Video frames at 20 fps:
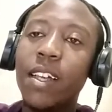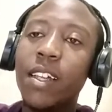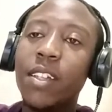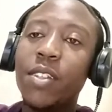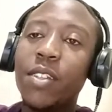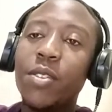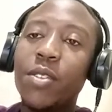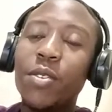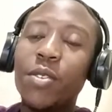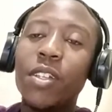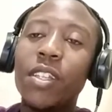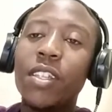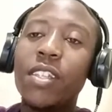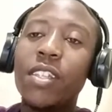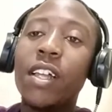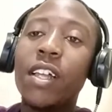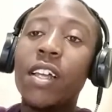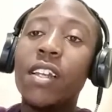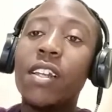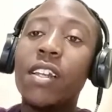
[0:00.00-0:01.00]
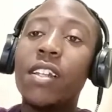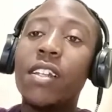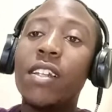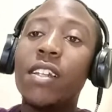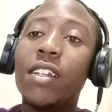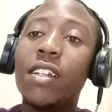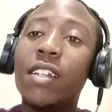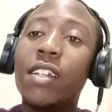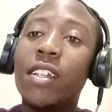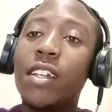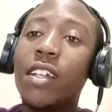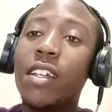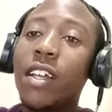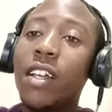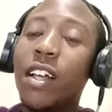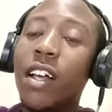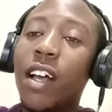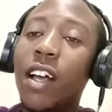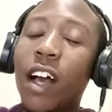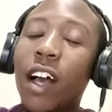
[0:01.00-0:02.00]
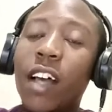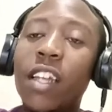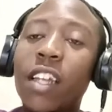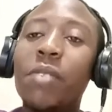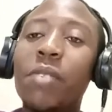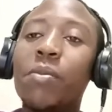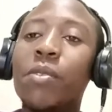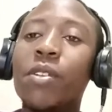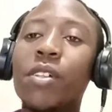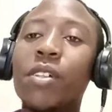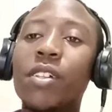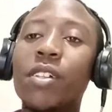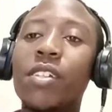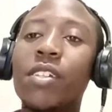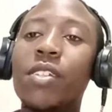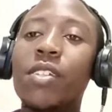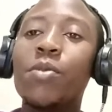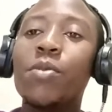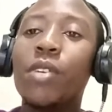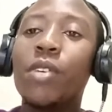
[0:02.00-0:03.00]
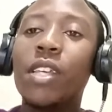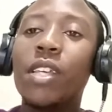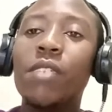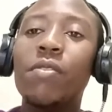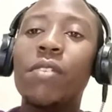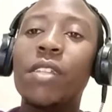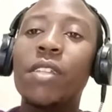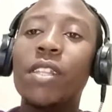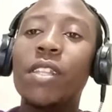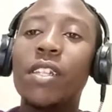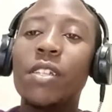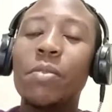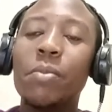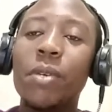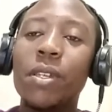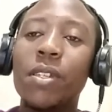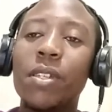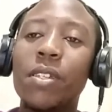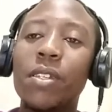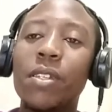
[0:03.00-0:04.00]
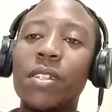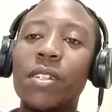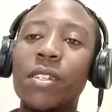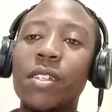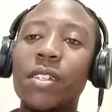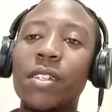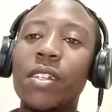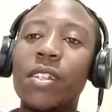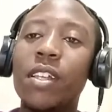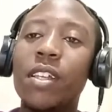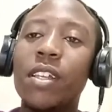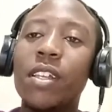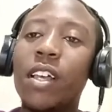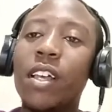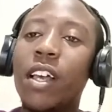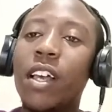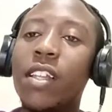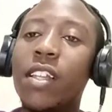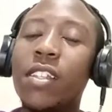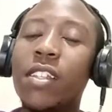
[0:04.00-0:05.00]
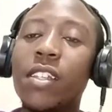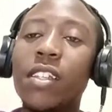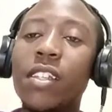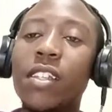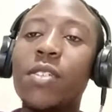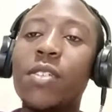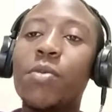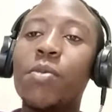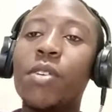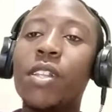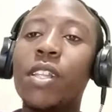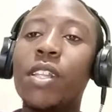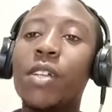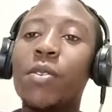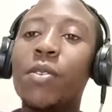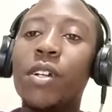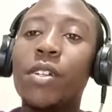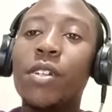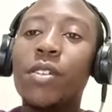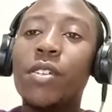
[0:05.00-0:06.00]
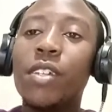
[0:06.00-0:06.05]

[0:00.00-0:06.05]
And so instead, animals were given the space and since when they were